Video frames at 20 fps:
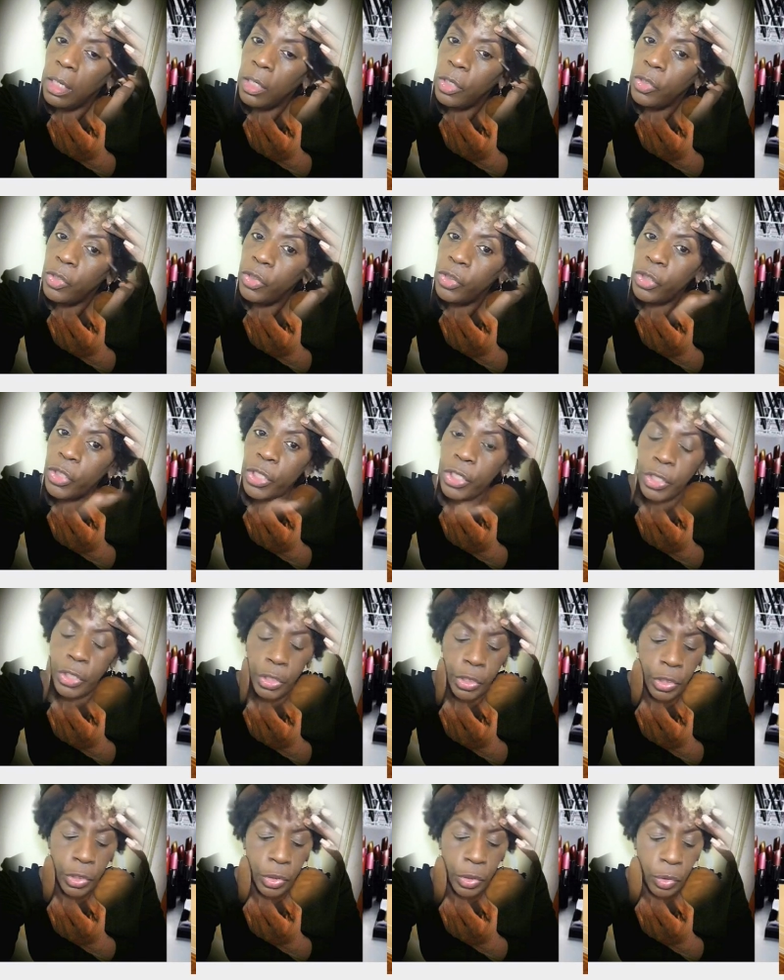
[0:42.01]

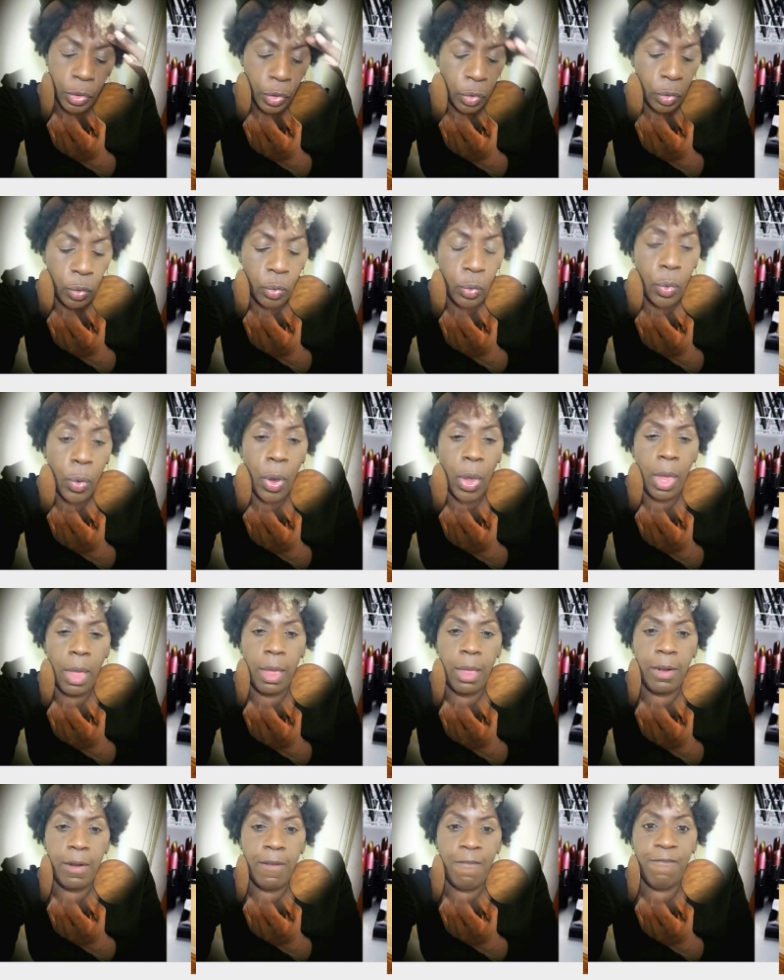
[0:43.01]
just to
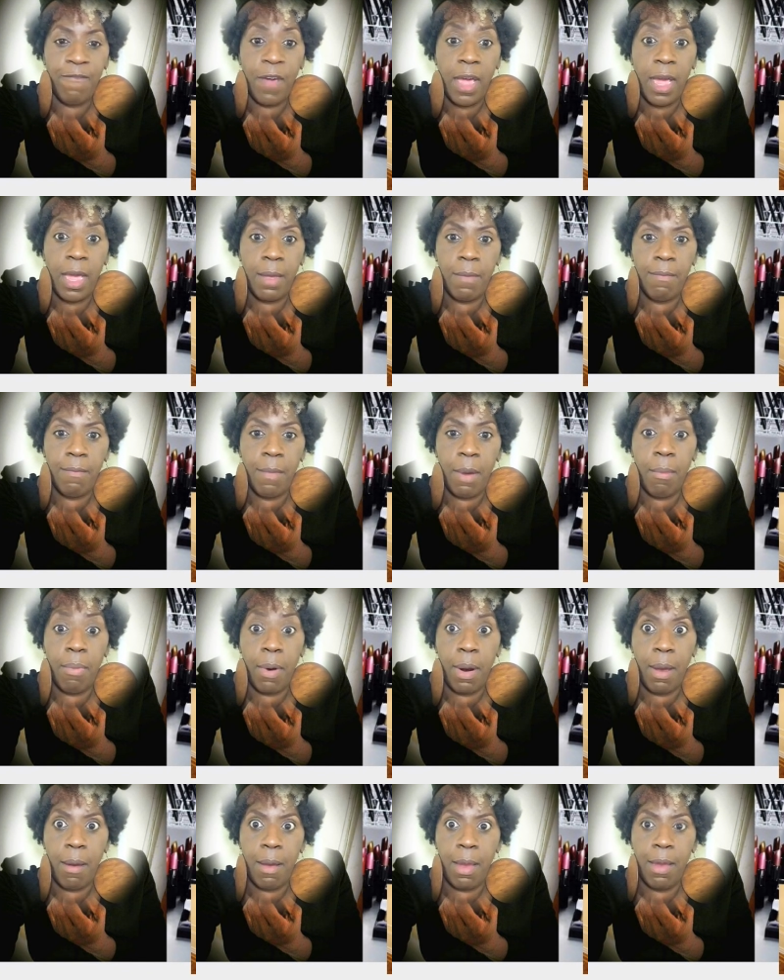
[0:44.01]
define my
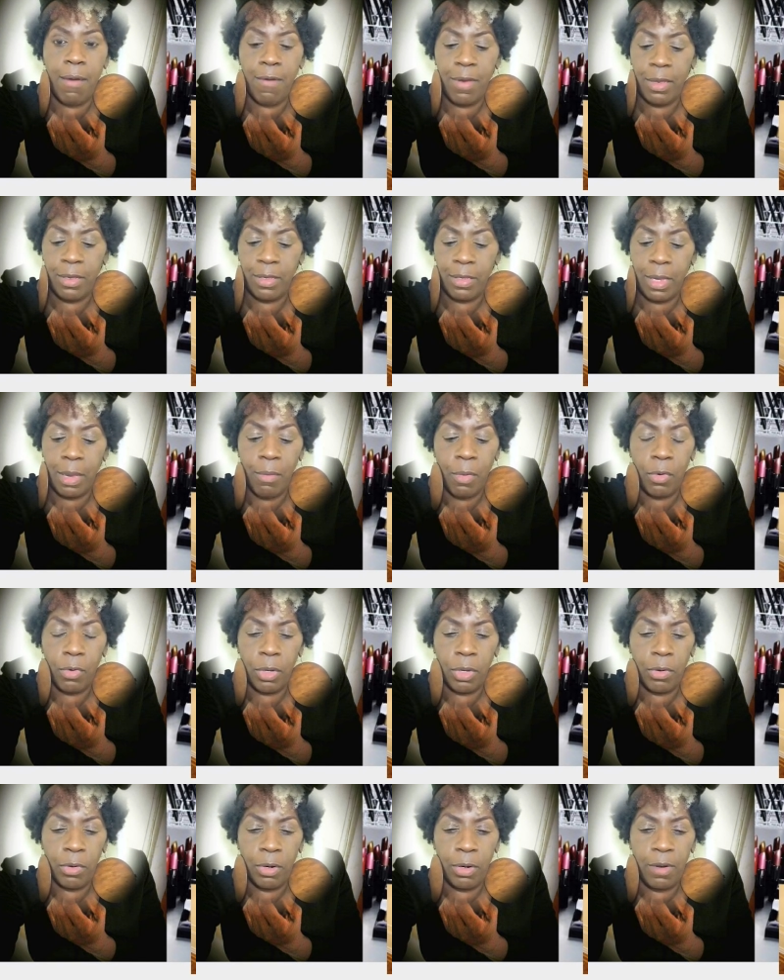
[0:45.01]
brow areas. I'm only
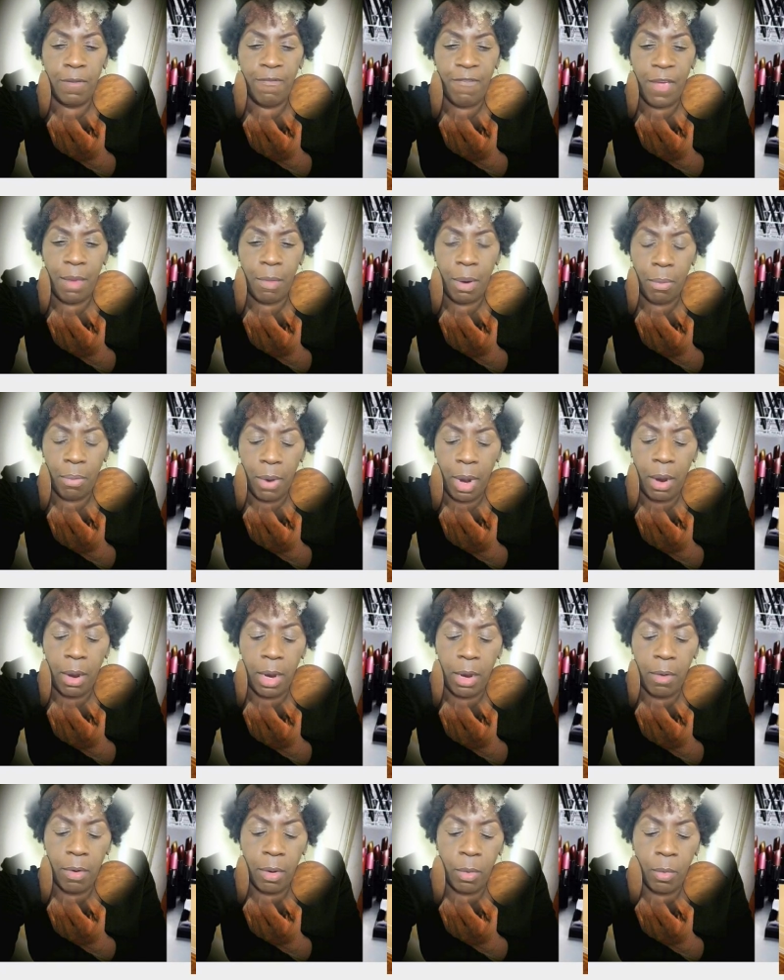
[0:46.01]
going to define my brow
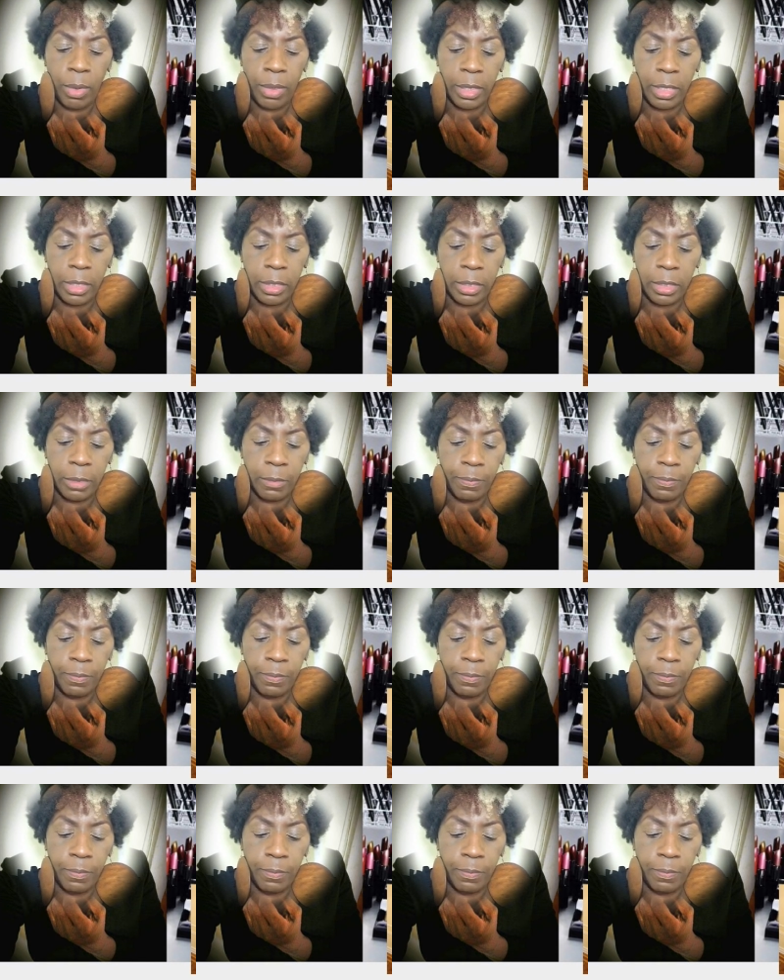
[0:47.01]
area with this.